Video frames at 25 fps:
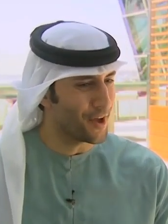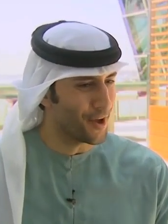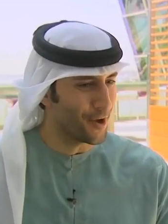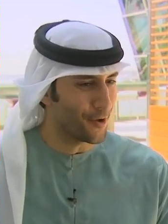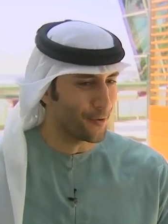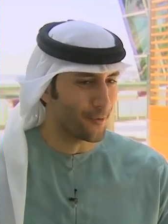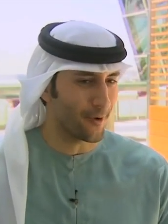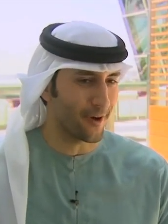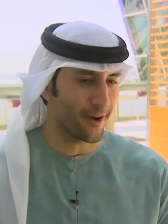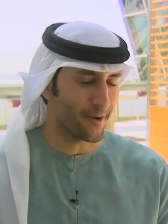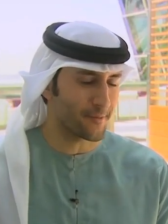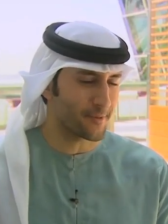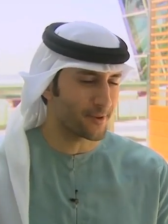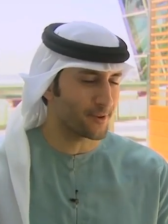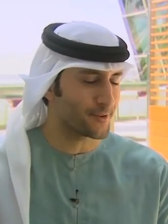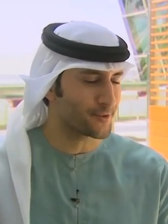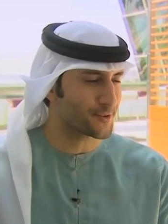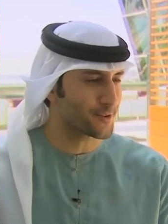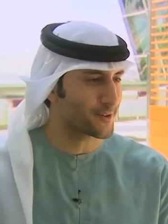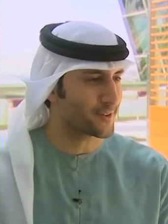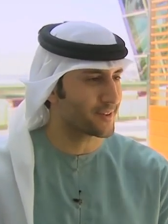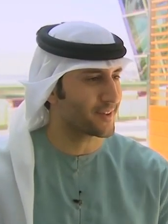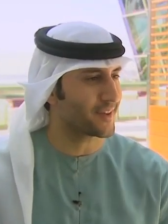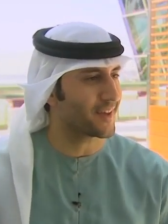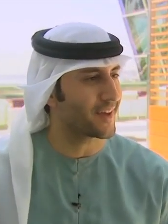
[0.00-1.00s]
Well, I mean, you
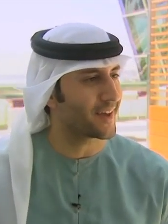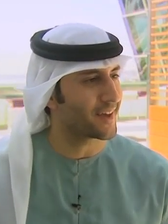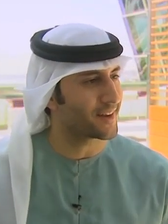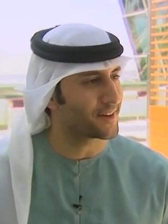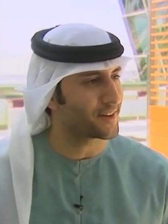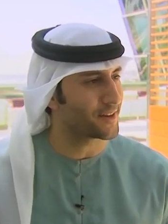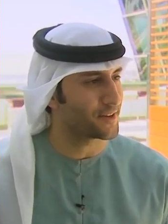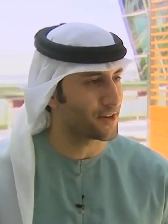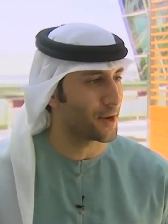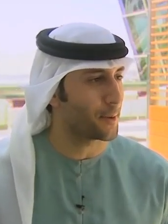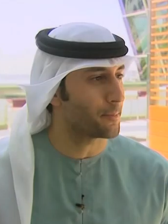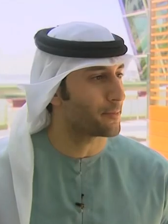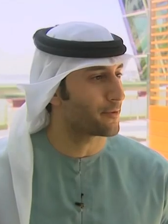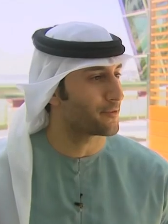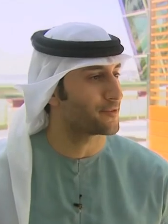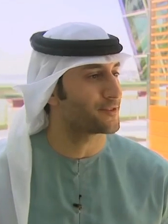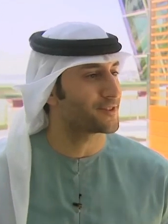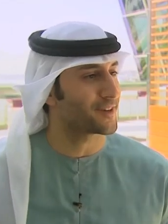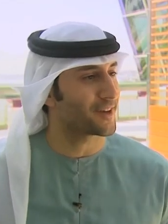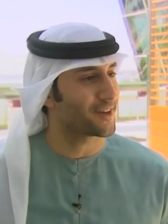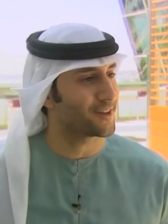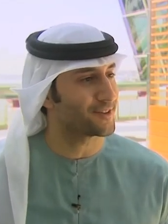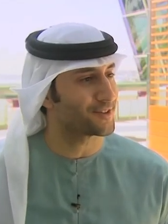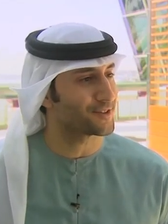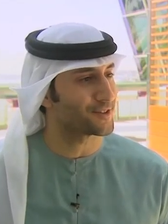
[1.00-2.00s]
certainly had a number of
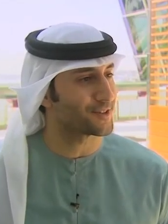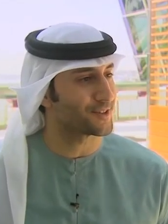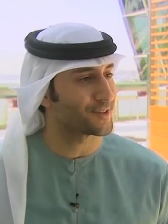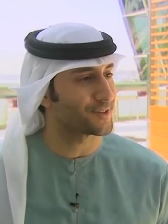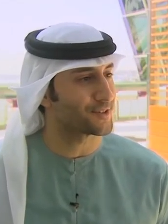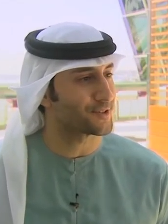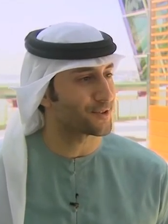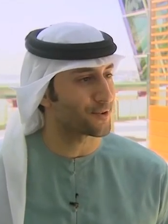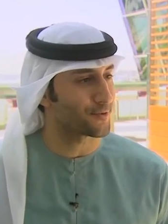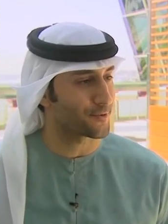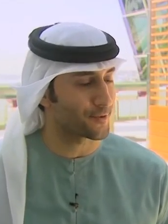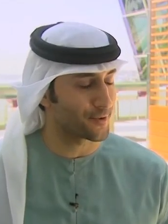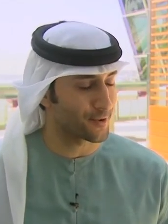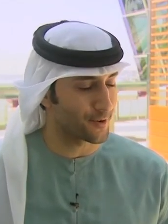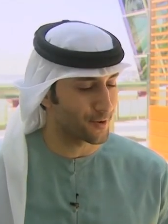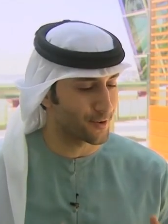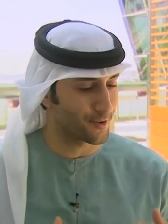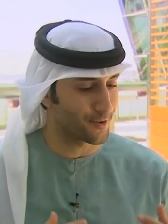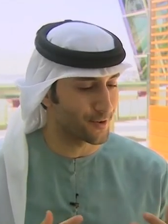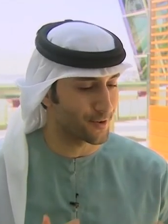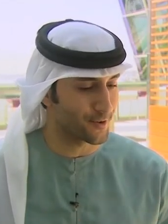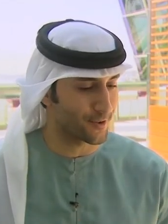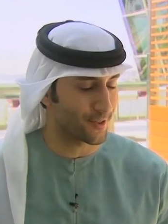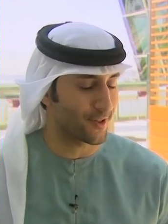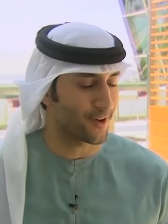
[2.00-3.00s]
challenges over
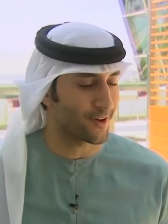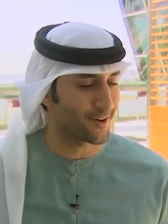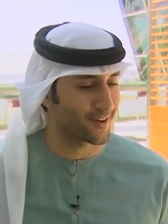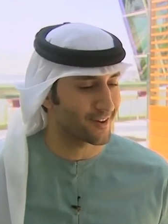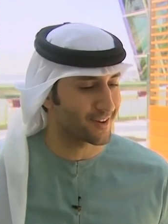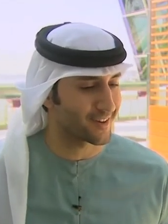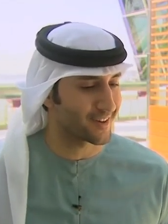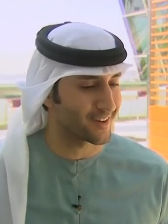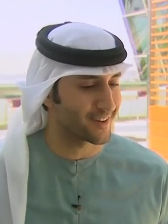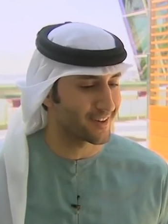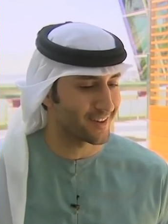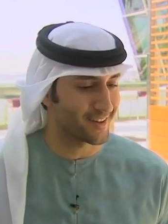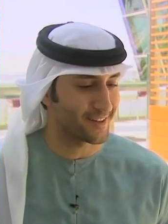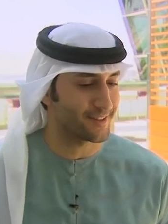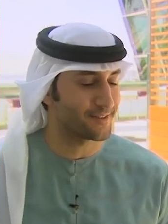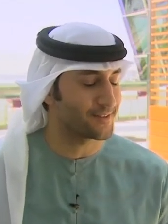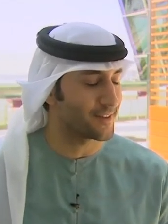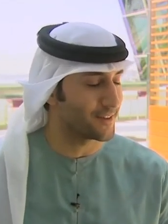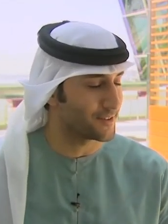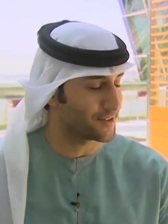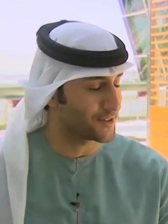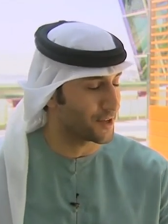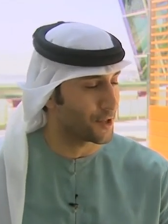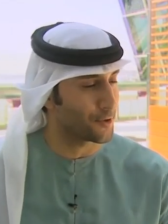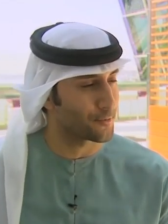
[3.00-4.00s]
your long
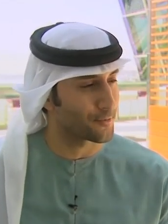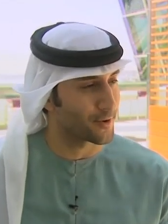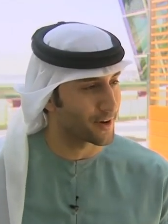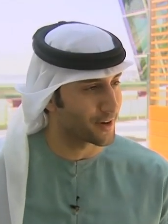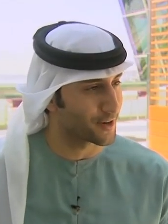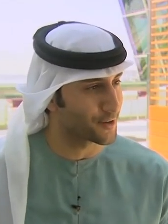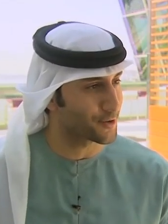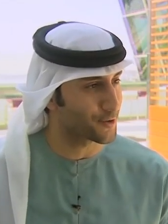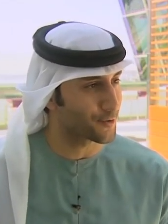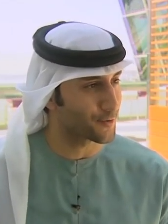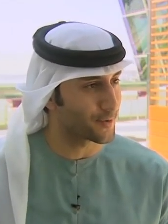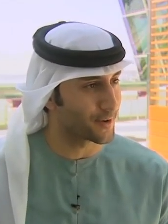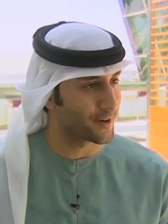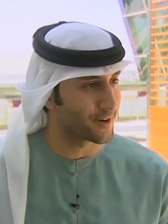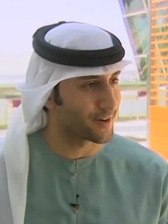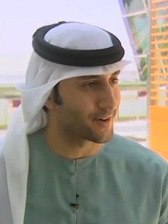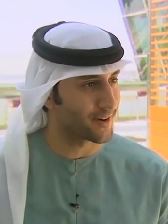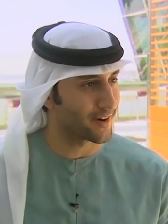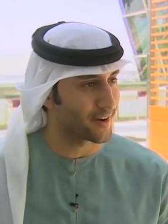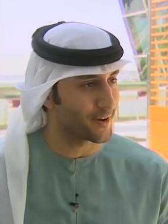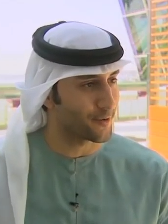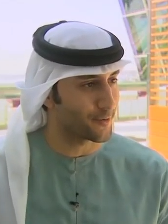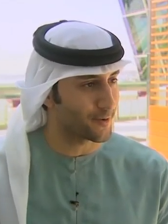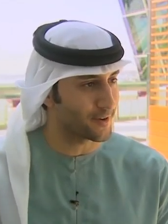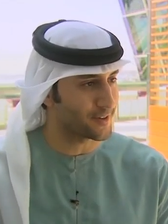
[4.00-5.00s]
and celebrated career.
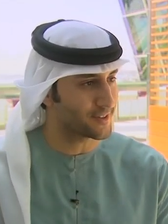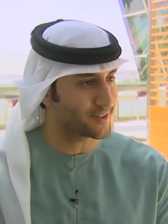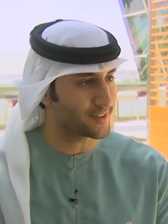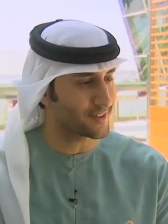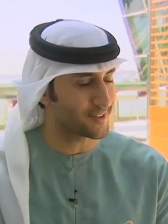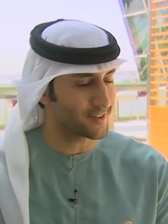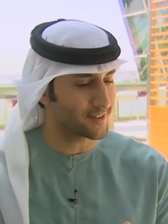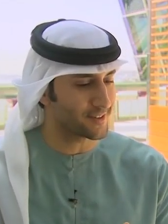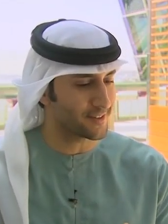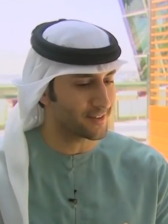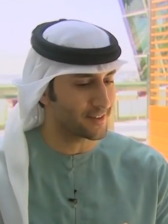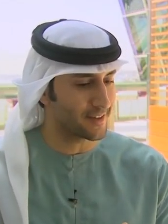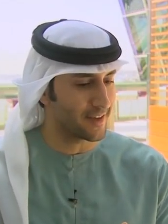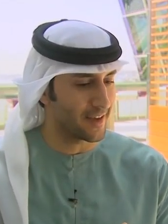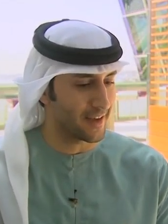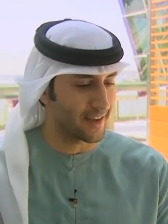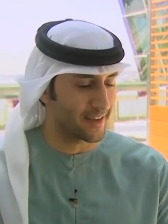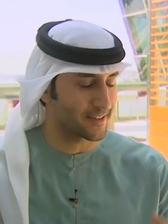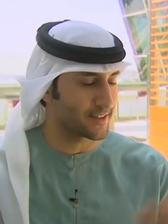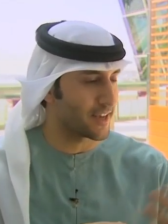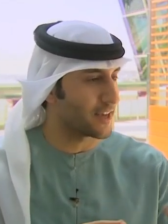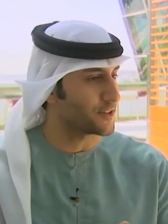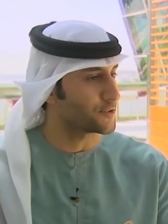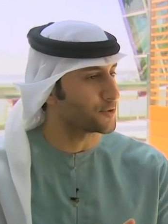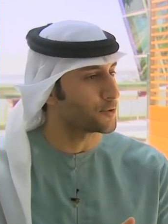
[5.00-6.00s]
I wanted to, I
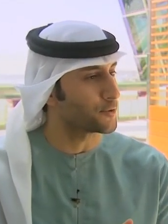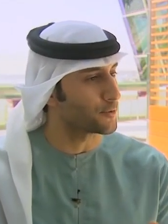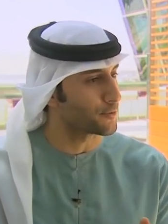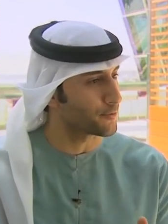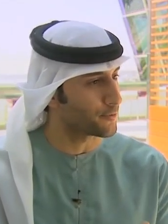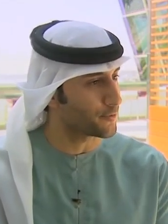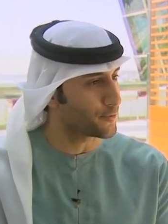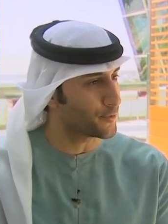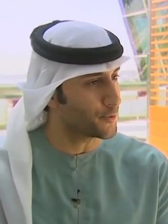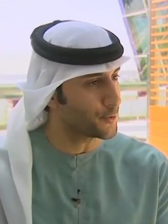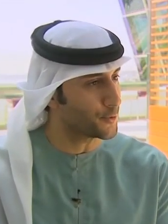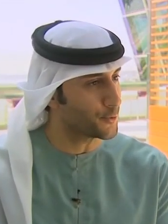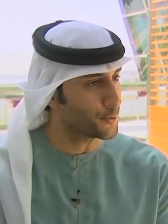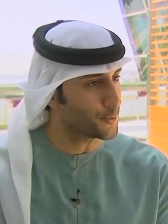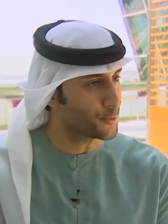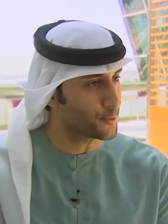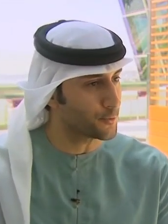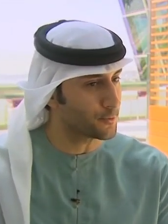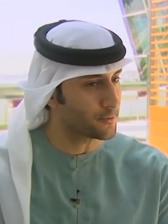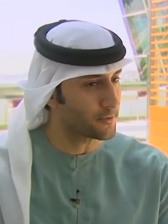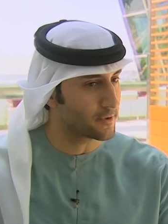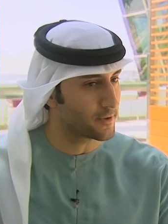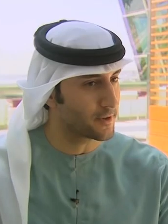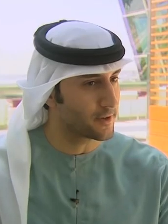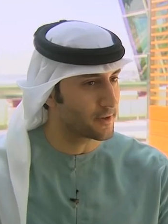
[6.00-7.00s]
guess, ask you a few
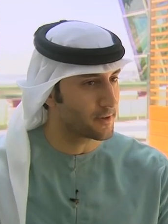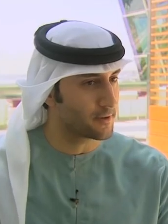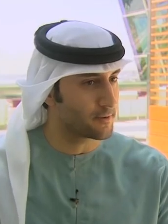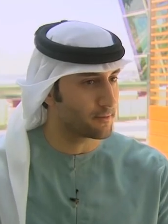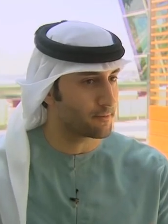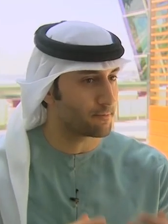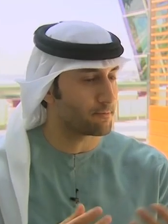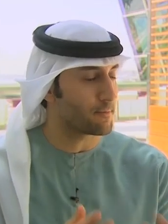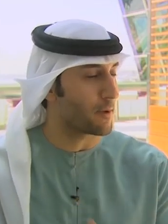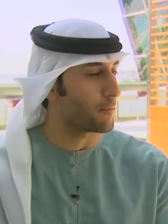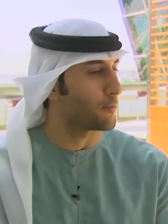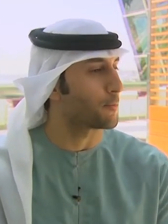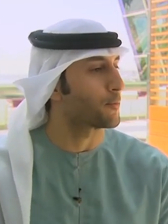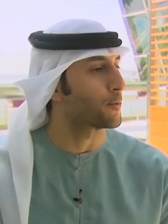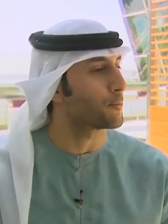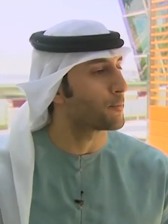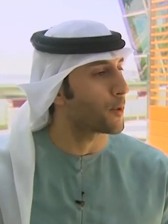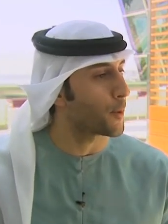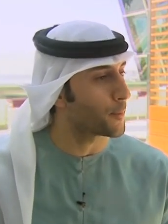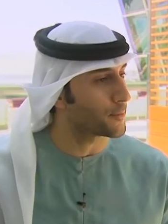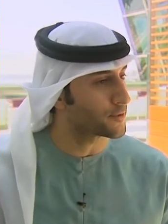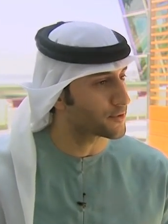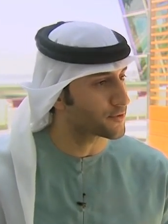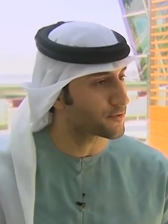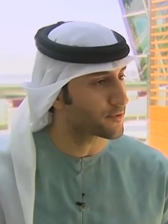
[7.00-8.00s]
memorable
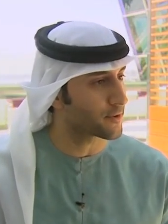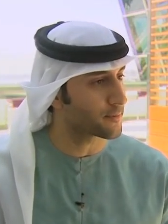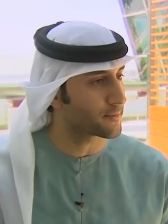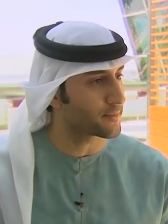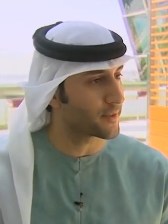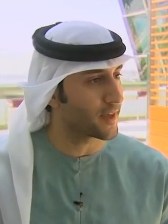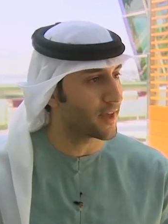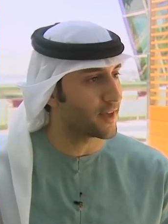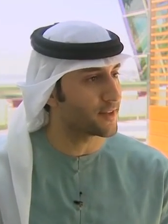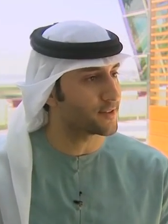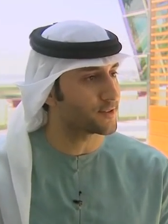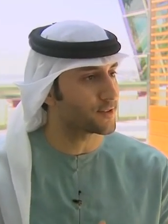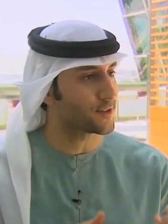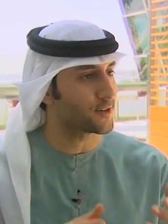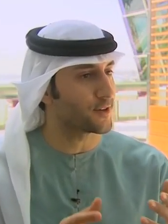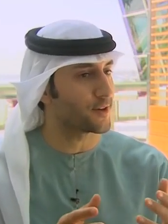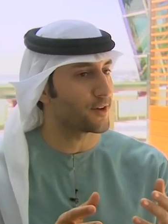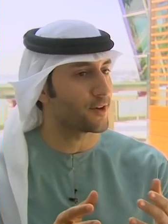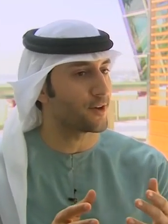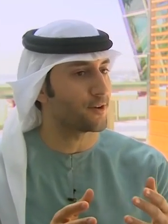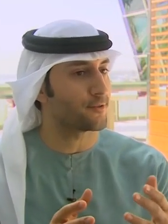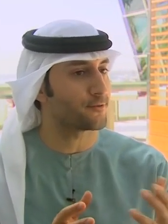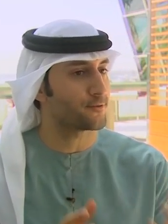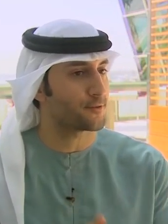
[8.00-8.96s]
moments from that.